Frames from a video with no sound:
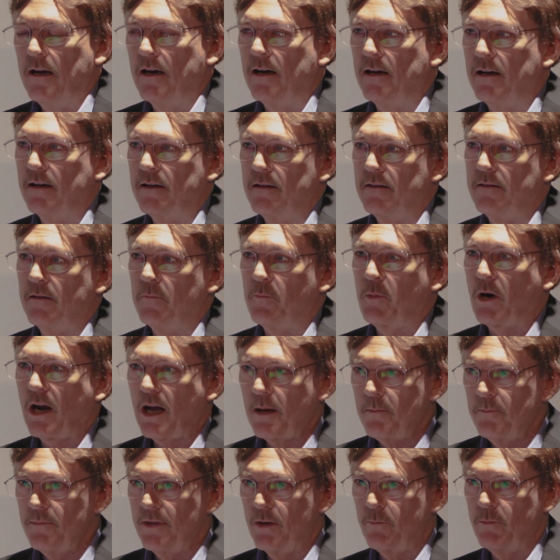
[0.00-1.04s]
The
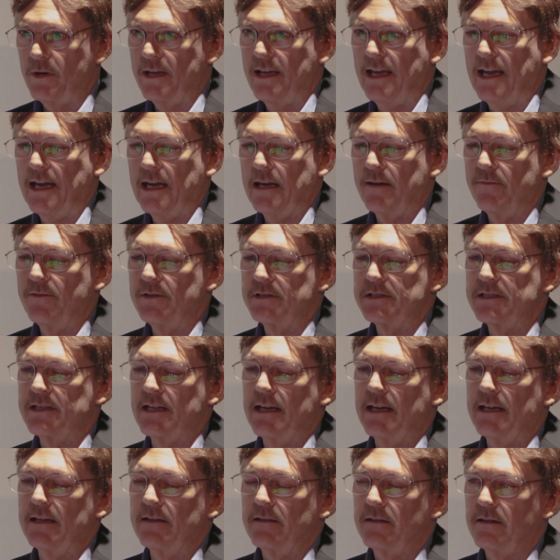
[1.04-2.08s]
problem that we have is
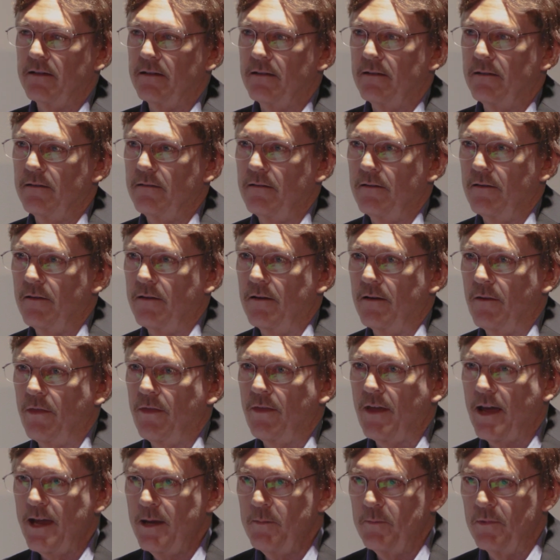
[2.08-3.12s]
that the
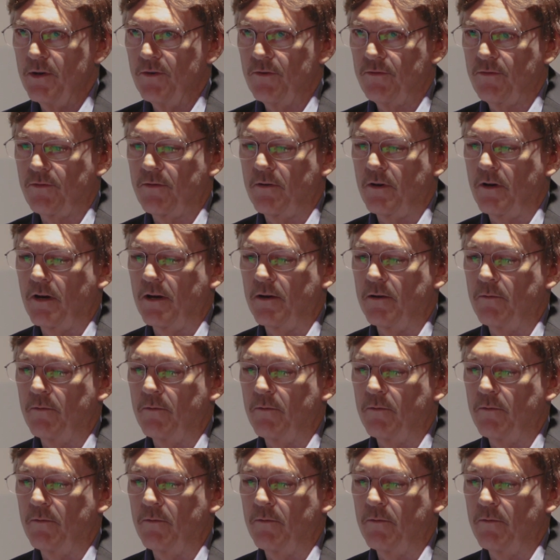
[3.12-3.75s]
thymus,